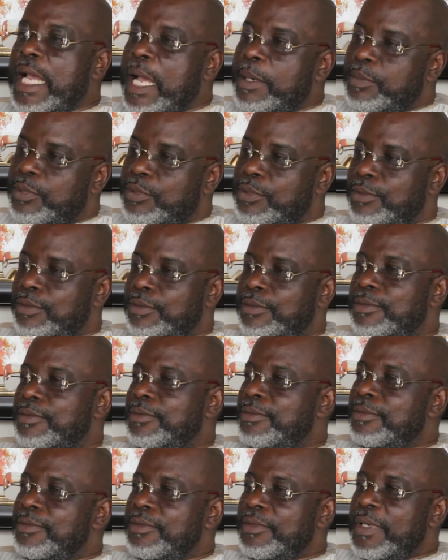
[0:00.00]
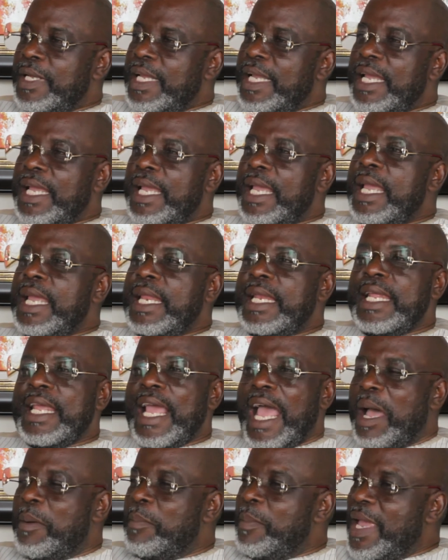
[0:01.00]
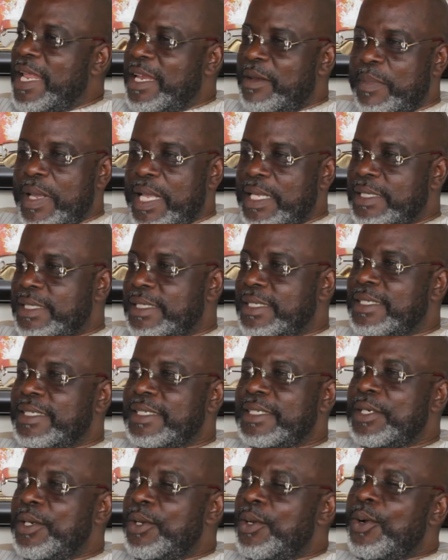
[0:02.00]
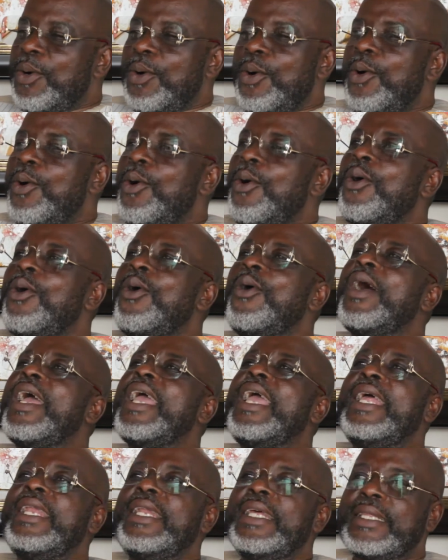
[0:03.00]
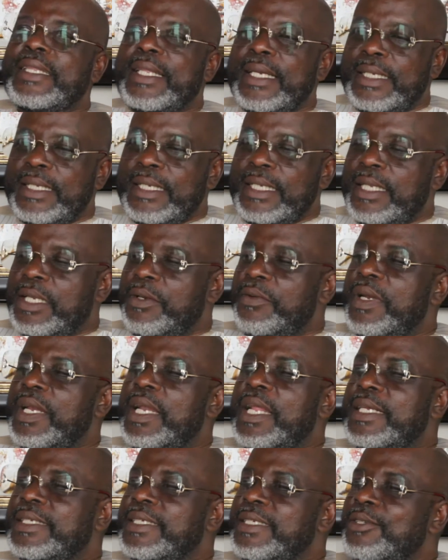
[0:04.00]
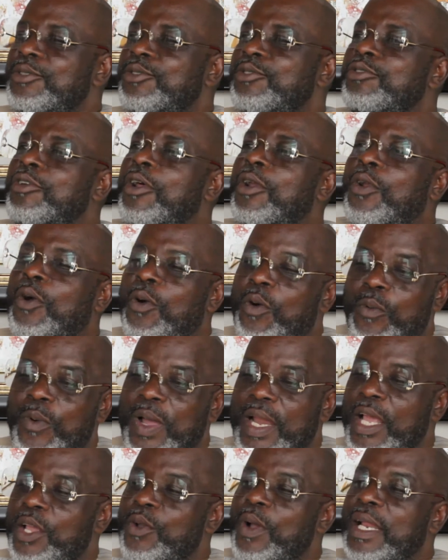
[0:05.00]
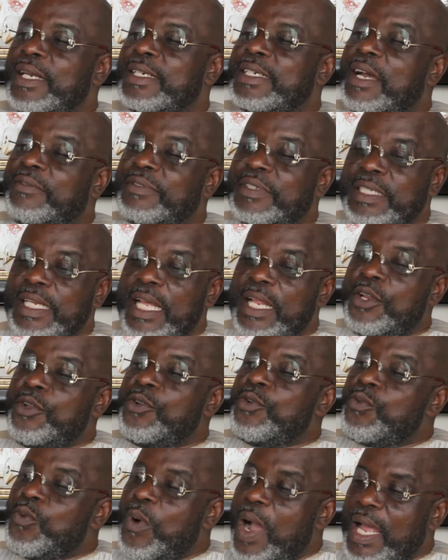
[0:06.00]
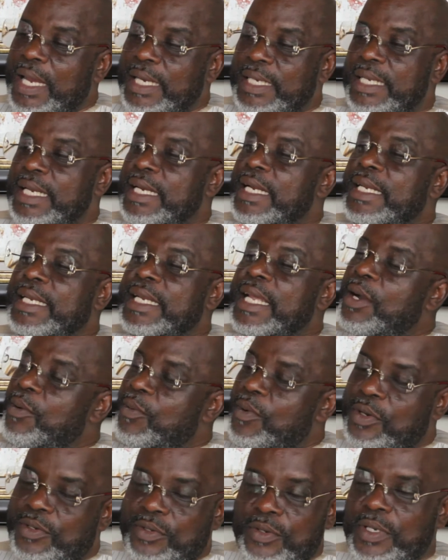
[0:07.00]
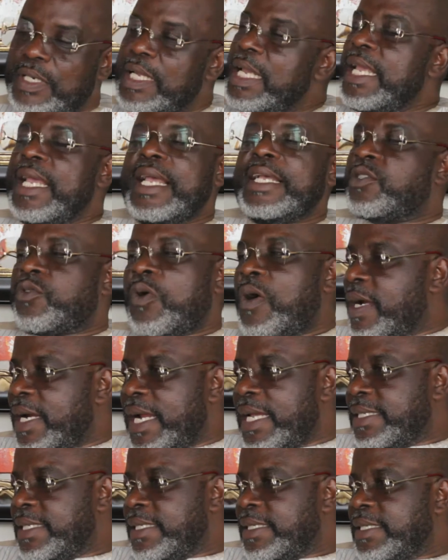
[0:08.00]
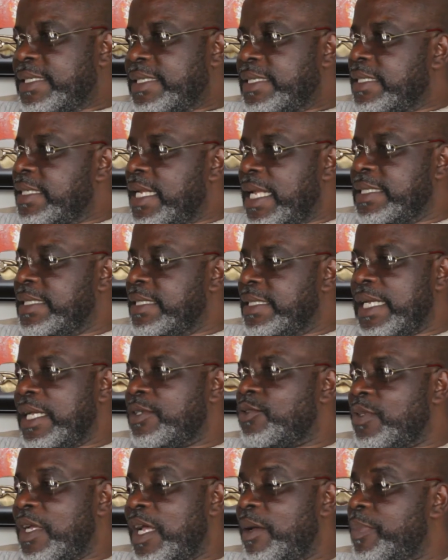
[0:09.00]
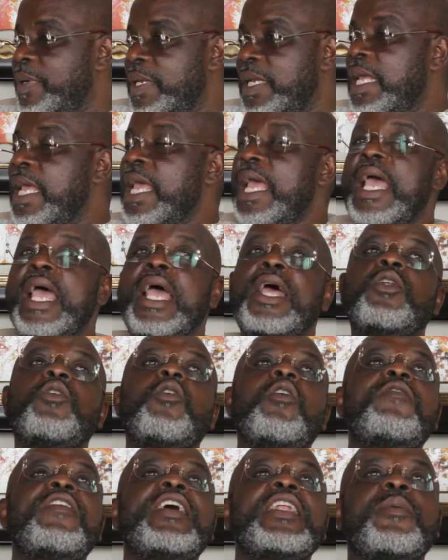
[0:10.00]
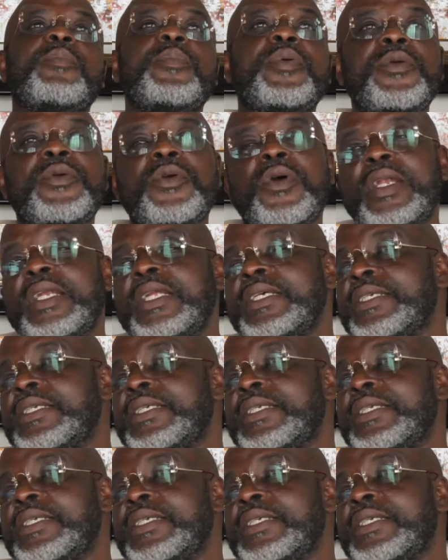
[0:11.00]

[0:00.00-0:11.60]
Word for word: comes to any amendment or anything in relation to the law, whether you are drafting a new one here and there and whatnot. It's Congress that it has to happen. And over the period,